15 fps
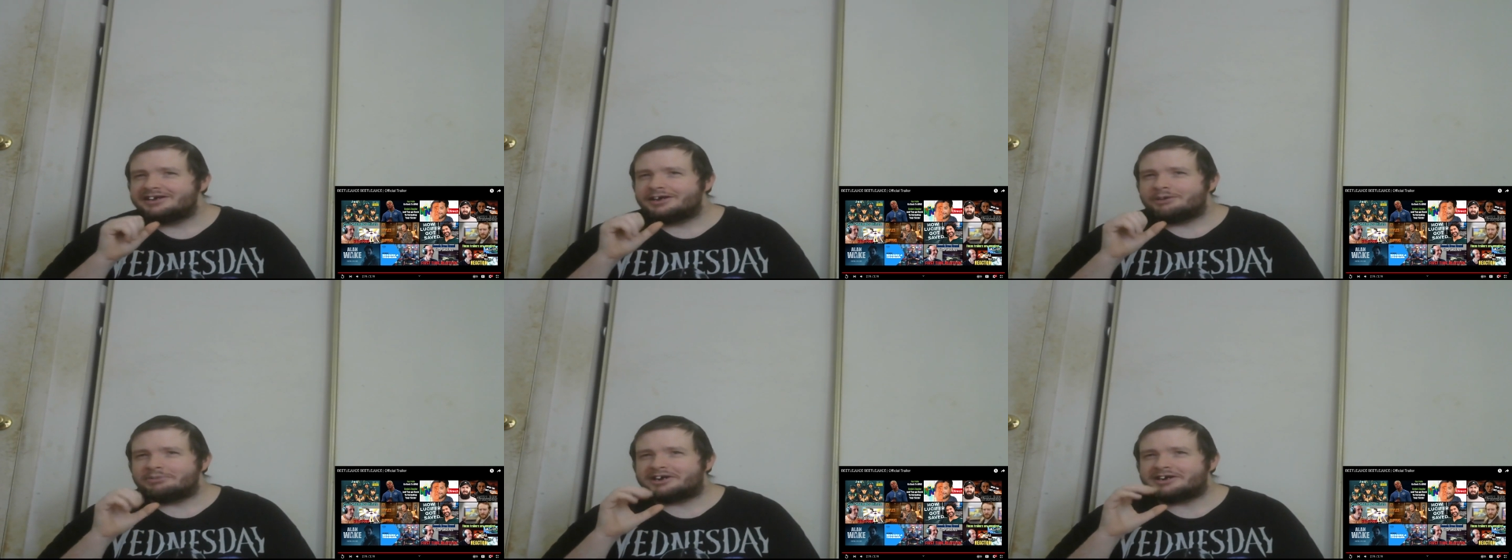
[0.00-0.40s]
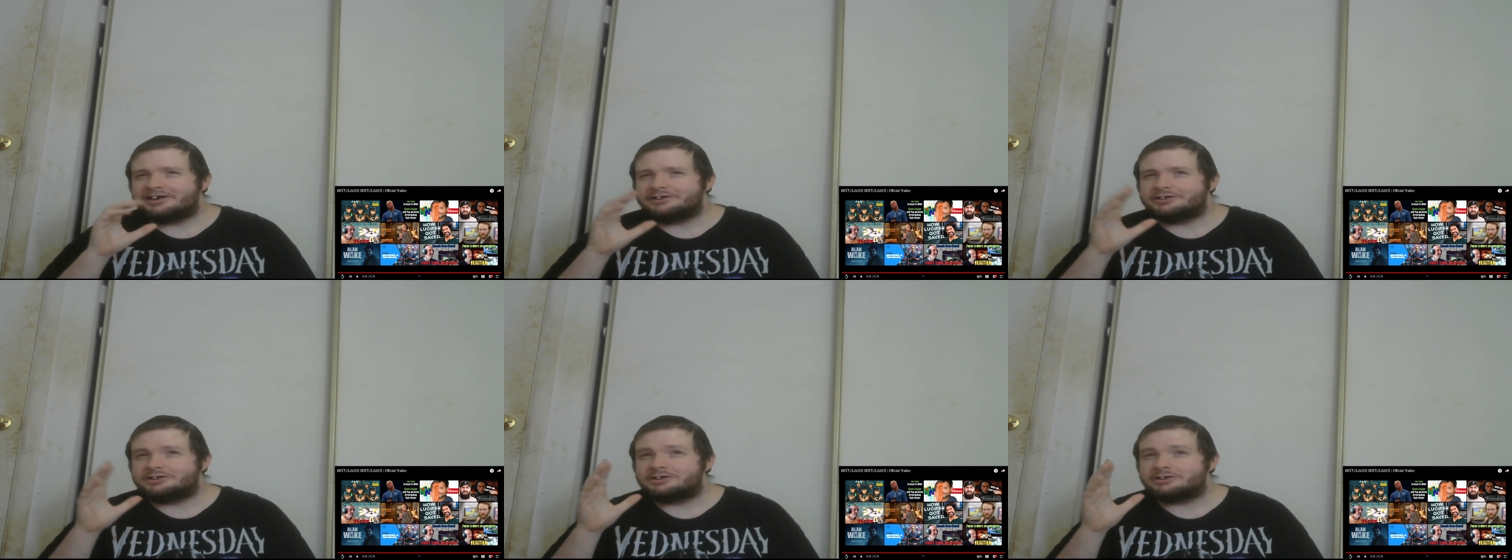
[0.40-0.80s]

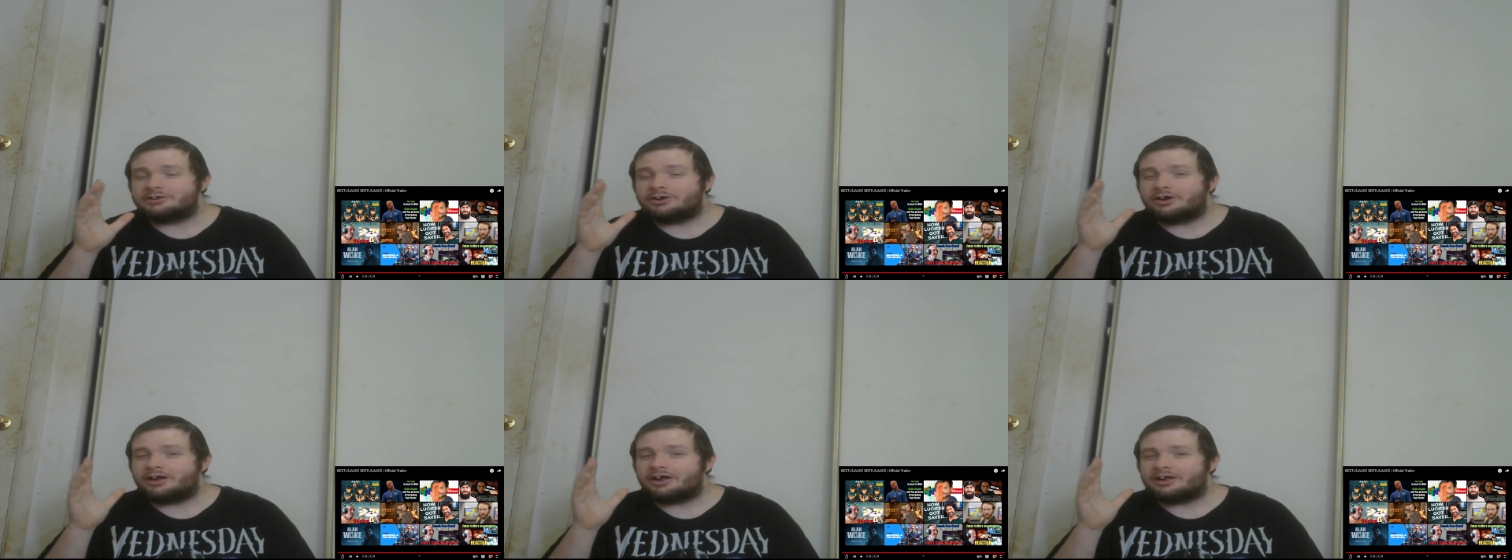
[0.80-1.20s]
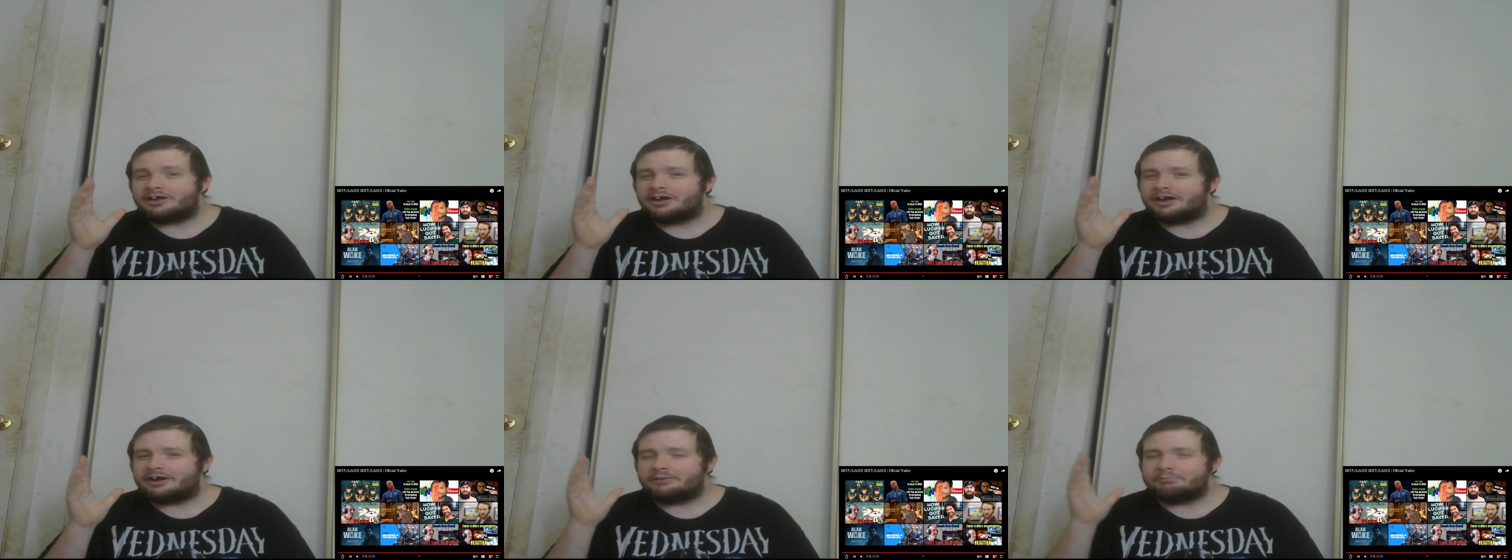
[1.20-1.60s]
because
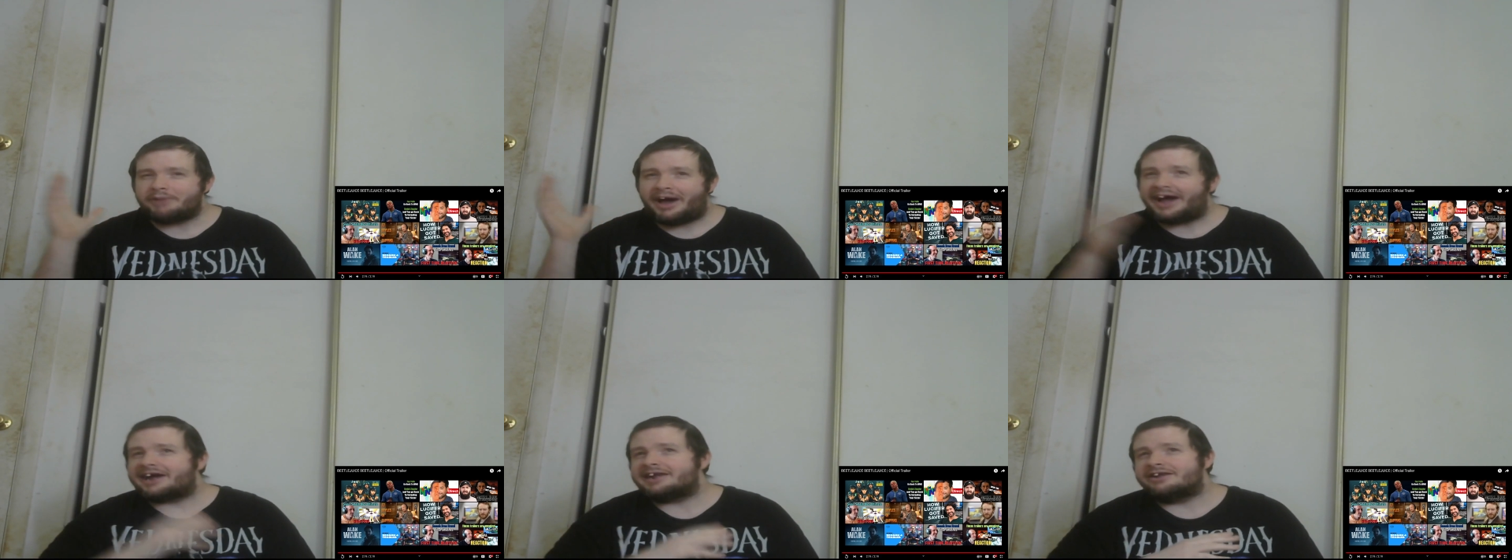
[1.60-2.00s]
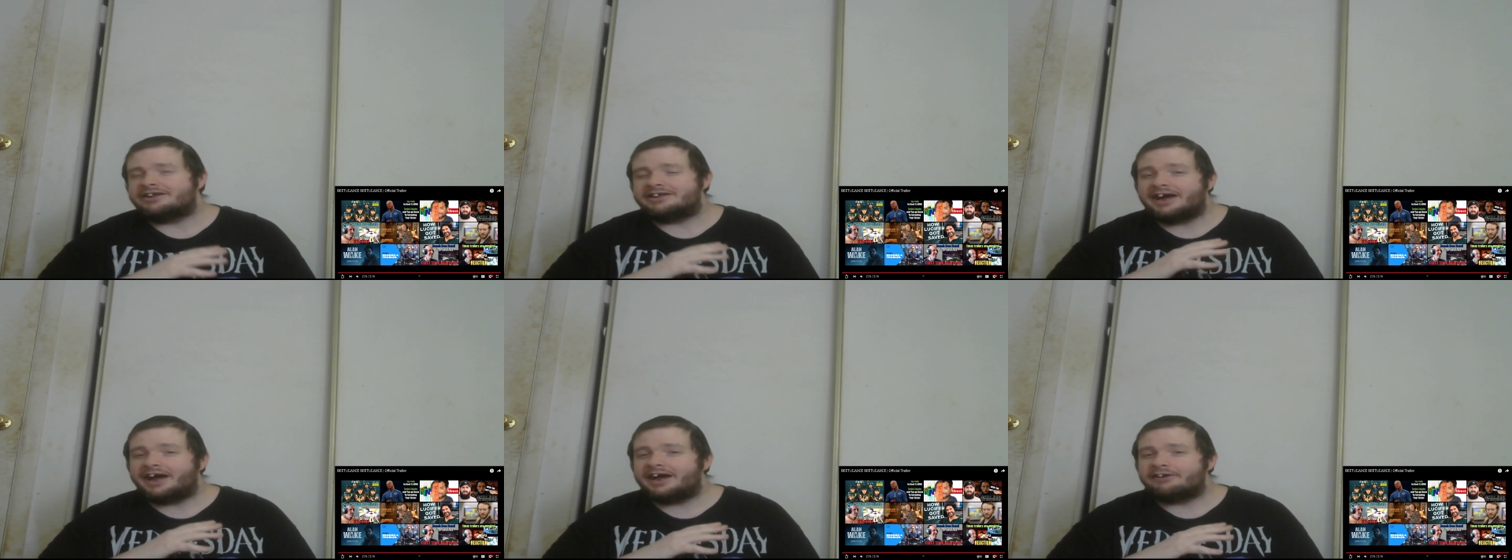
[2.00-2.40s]
back in the
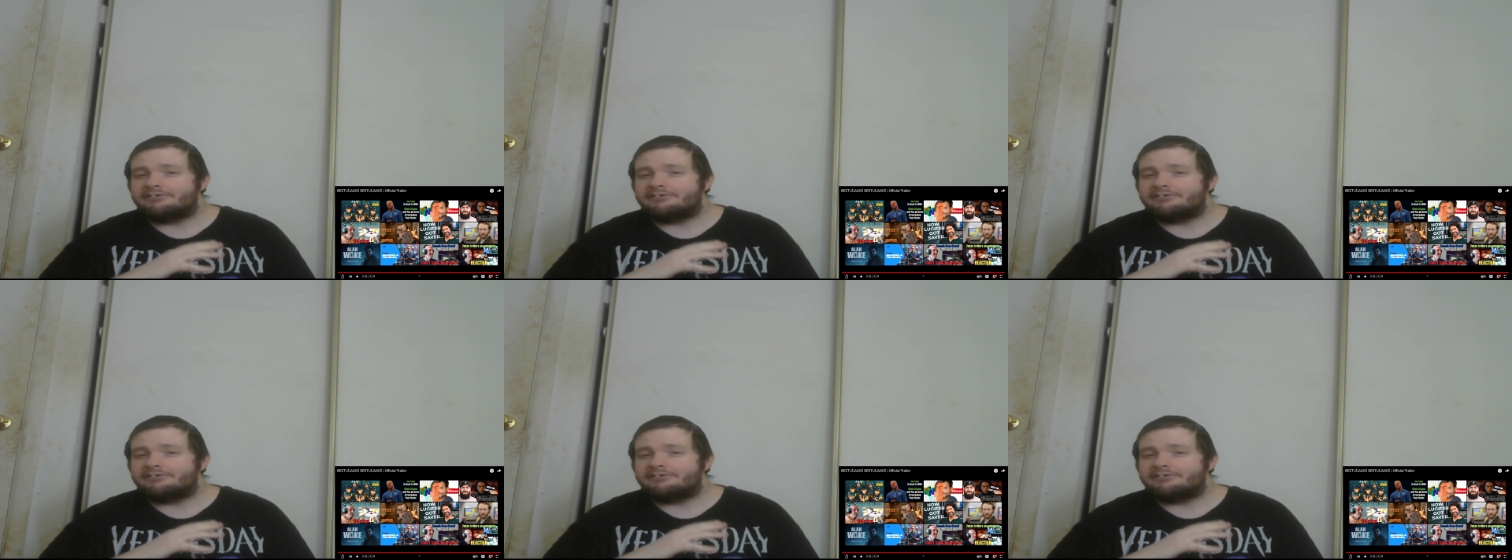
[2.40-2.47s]
day,